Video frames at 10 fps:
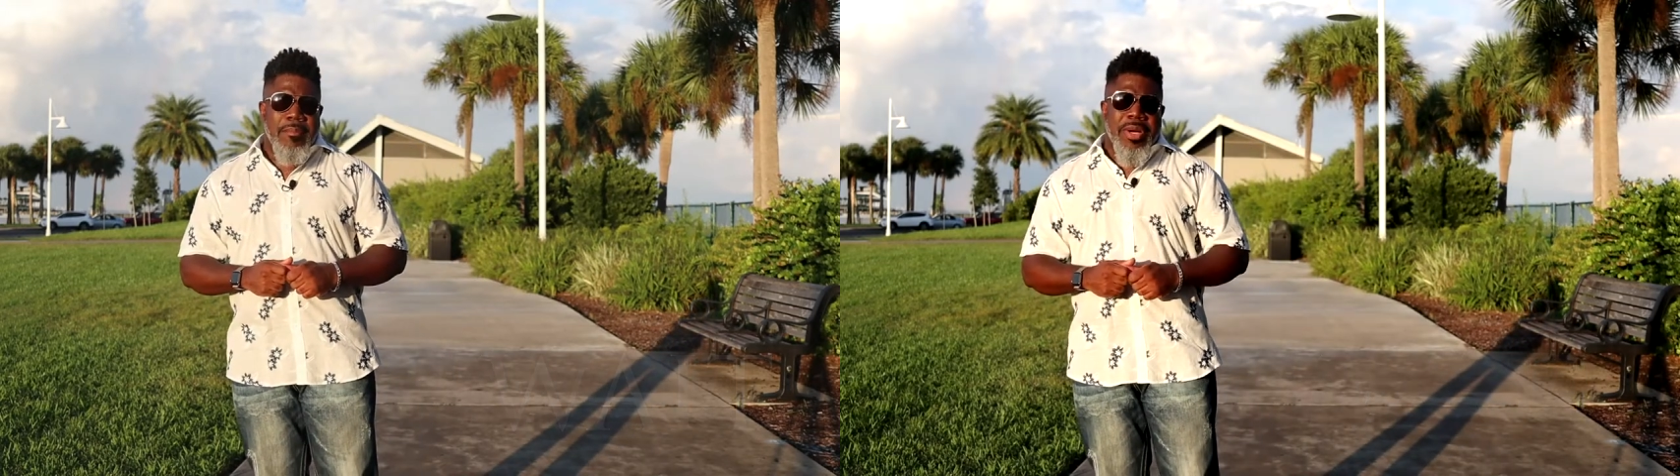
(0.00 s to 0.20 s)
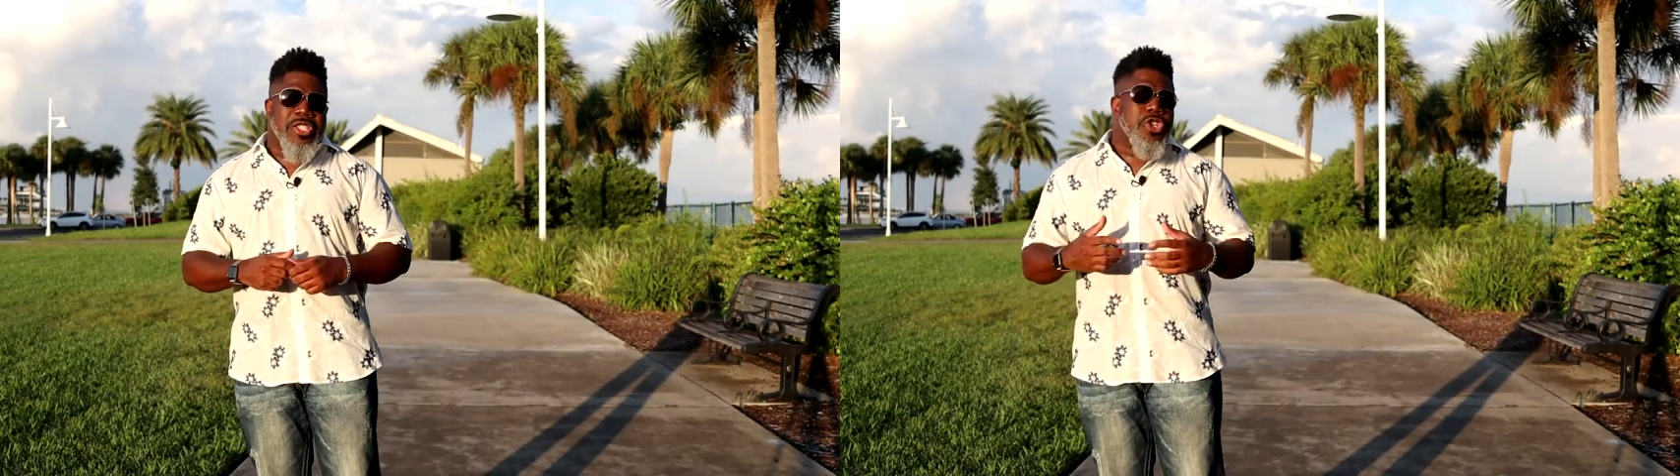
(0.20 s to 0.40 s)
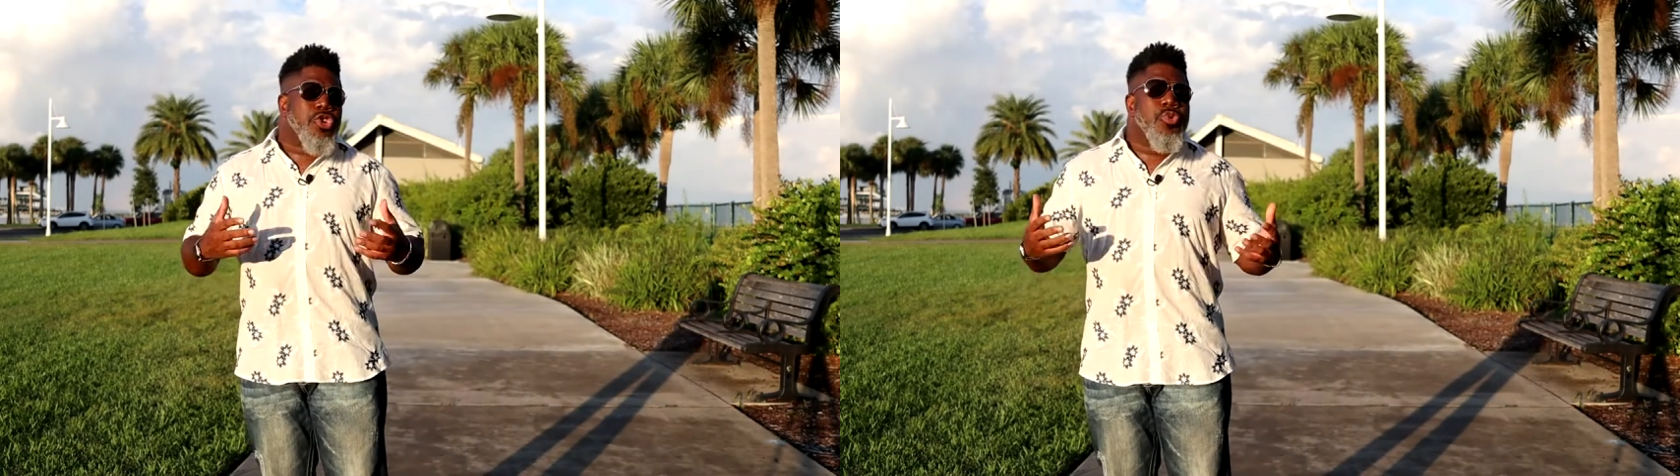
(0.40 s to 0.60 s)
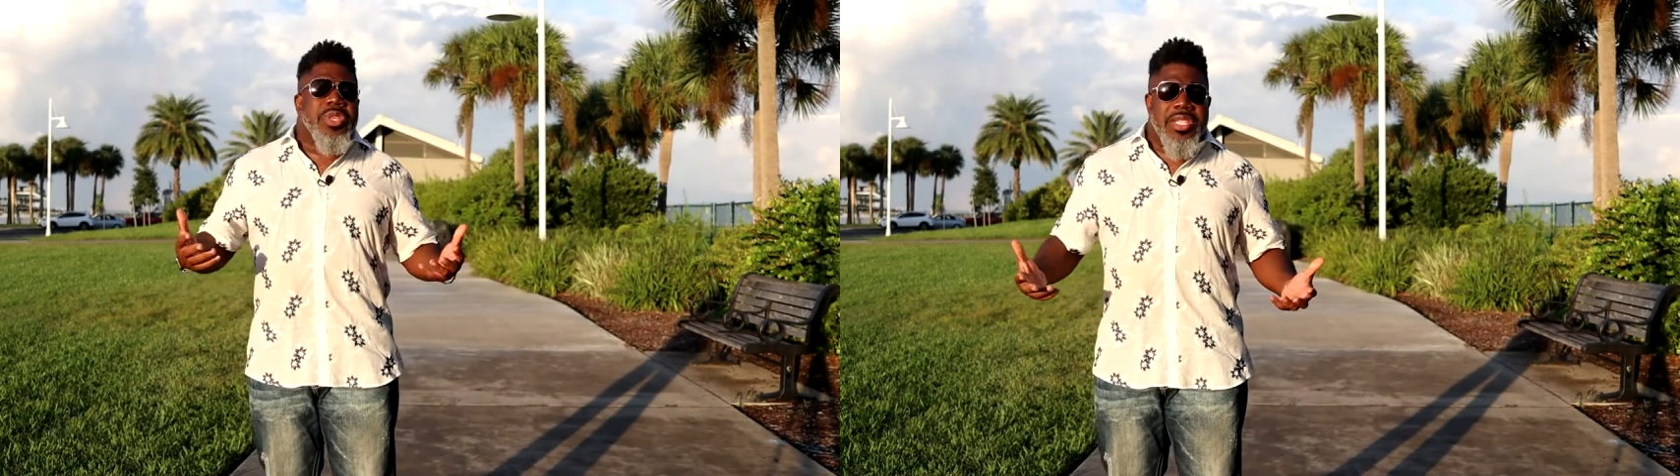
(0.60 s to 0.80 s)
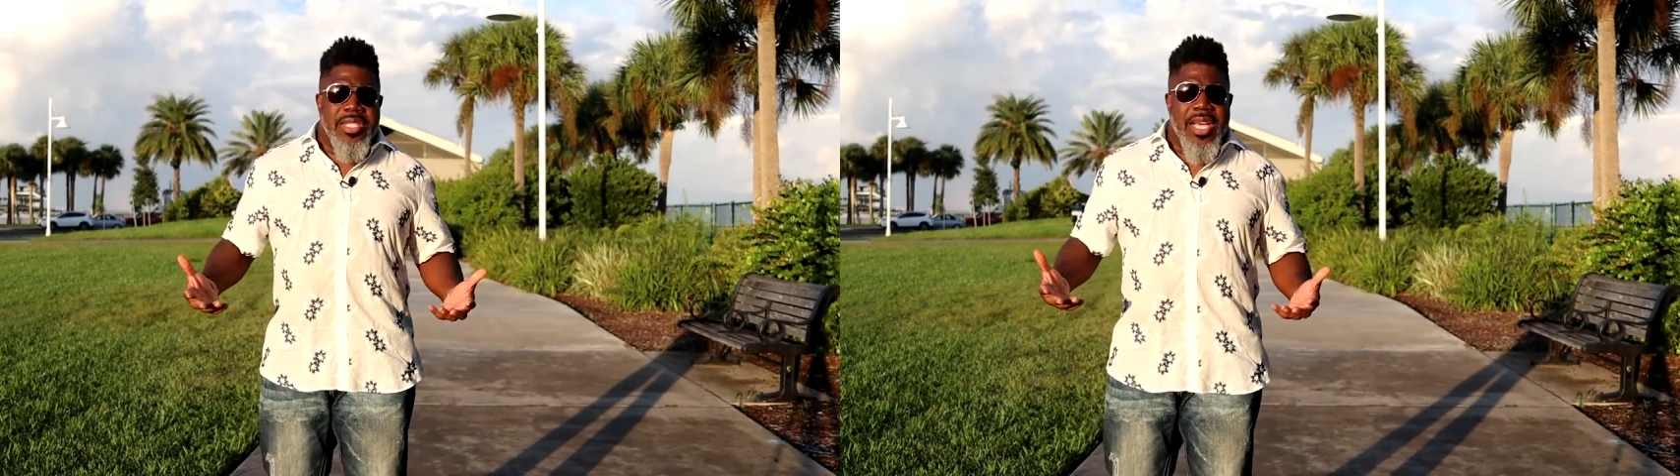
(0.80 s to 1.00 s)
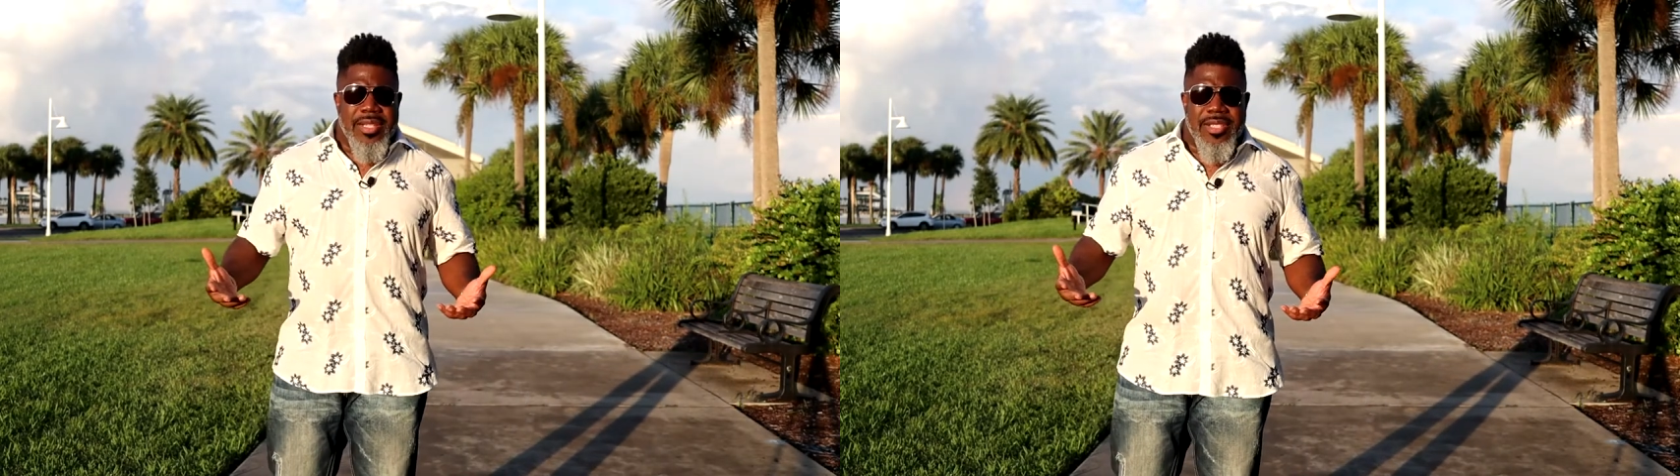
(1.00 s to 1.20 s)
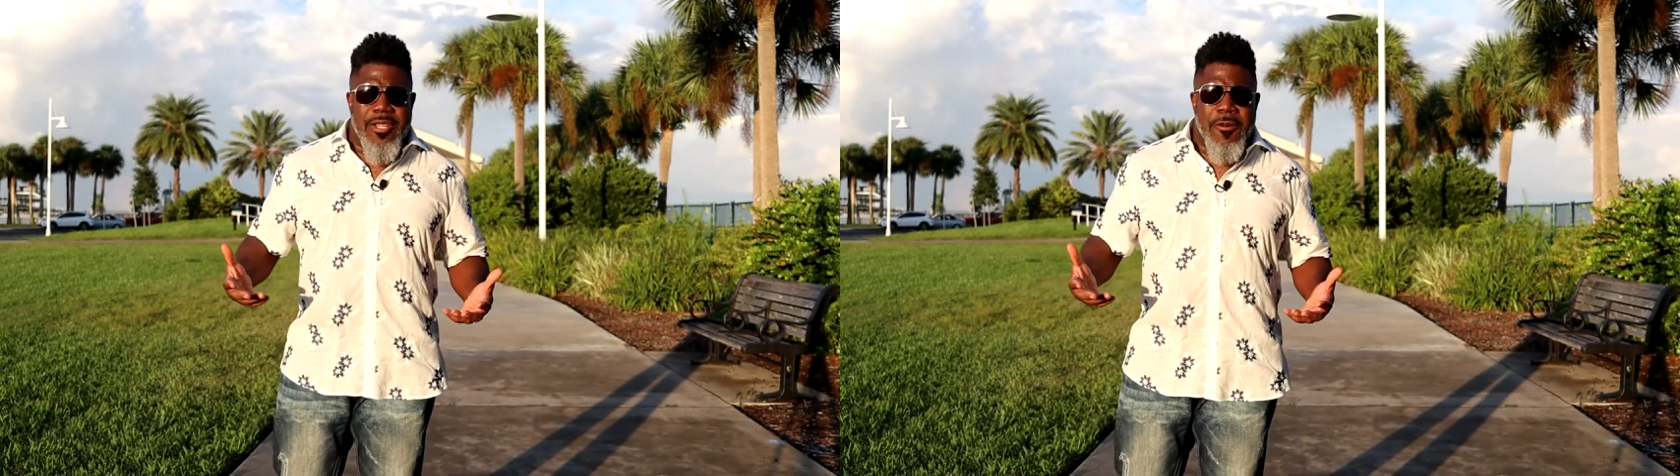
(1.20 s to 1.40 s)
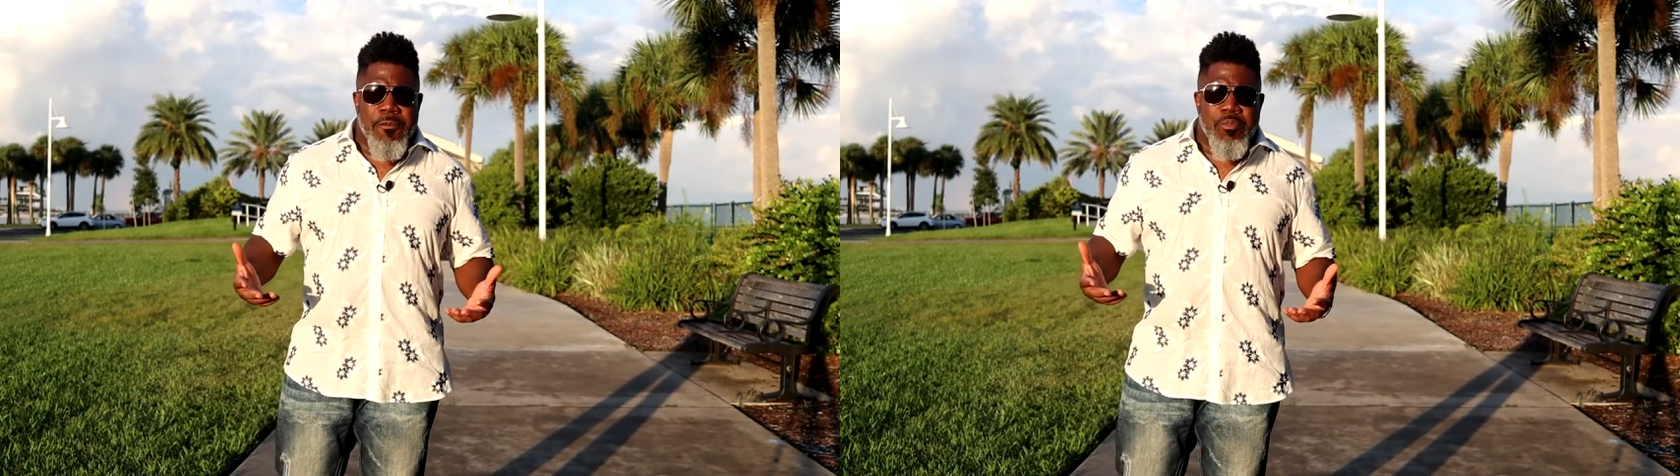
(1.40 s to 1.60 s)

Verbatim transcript: Because the truth is this,